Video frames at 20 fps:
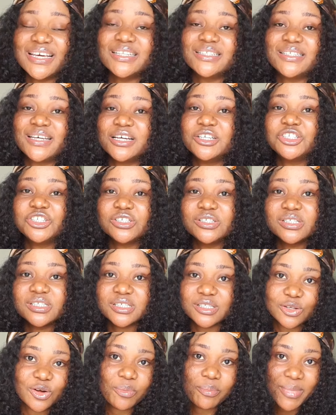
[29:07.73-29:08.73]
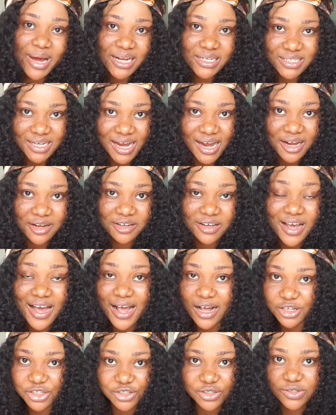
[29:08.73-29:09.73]
intentions don't matter,
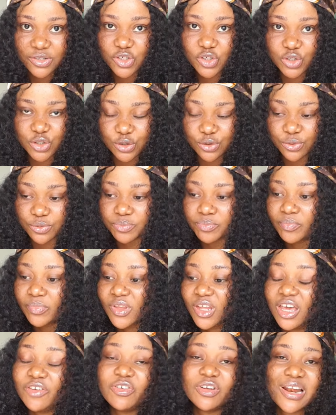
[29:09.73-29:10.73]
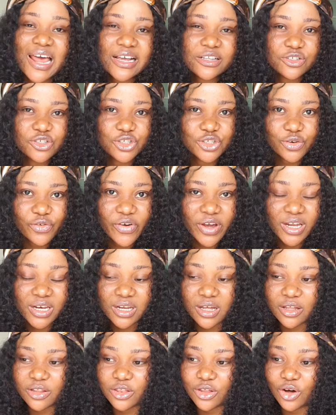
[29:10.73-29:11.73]
actions do. If you'd like to
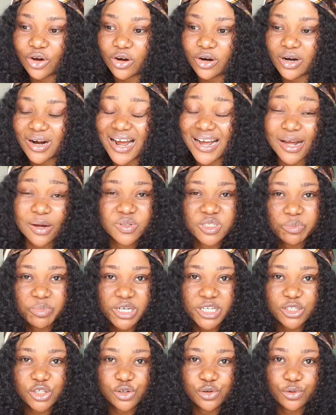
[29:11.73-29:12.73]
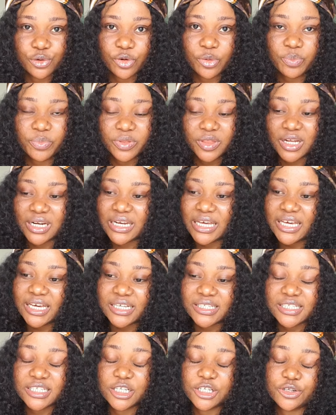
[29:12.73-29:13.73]
join the accountability group, the link
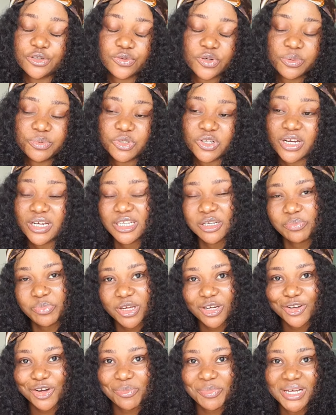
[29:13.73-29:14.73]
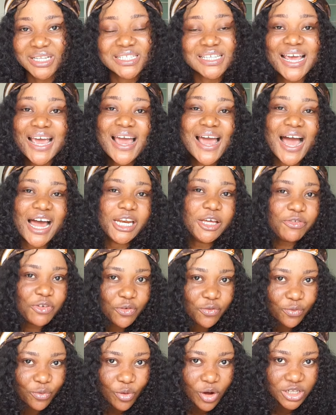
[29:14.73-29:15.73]
is in the description in the pinned comment. And if
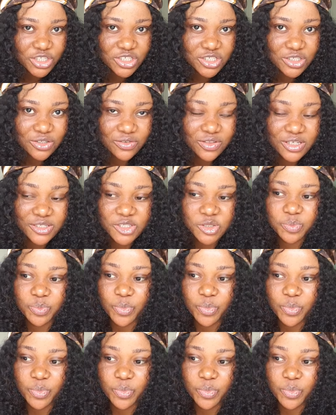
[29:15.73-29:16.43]
you've watched to this